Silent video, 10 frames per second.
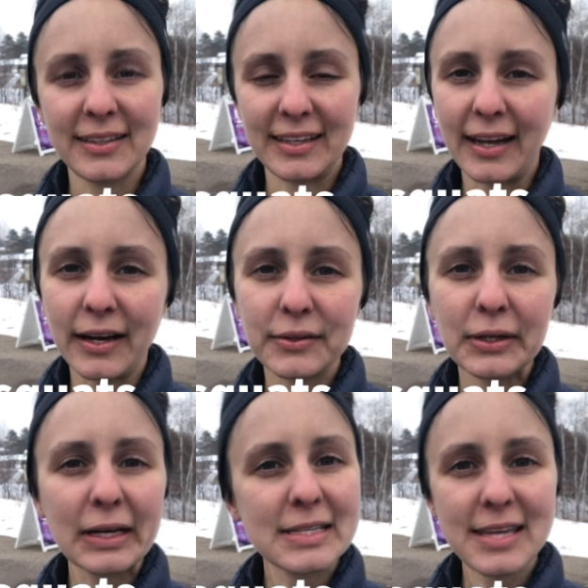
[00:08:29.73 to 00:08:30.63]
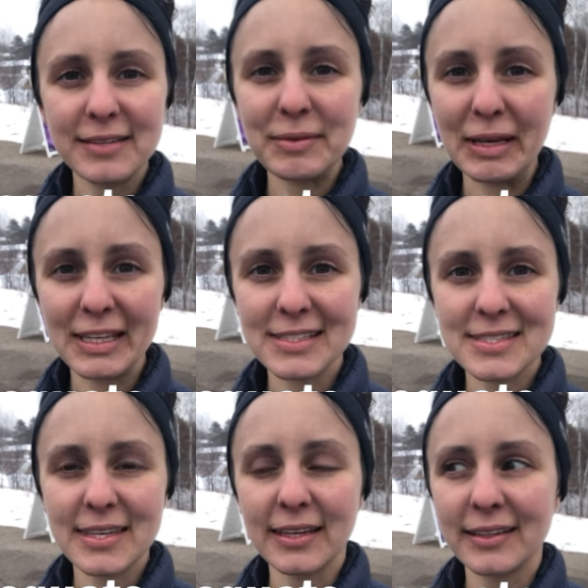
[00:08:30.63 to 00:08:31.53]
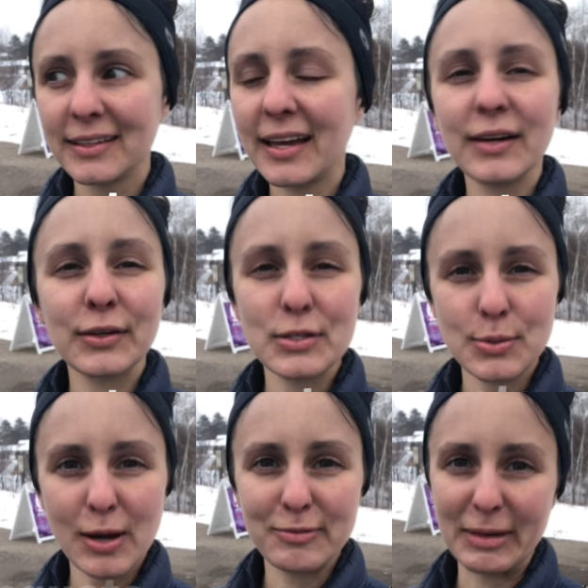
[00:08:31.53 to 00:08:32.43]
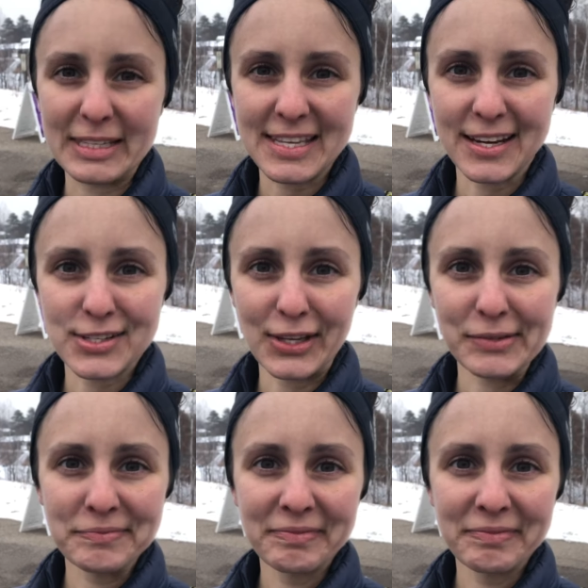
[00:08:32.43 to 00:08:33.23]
an hour and 10 minutes, hour and 12 minutes actually.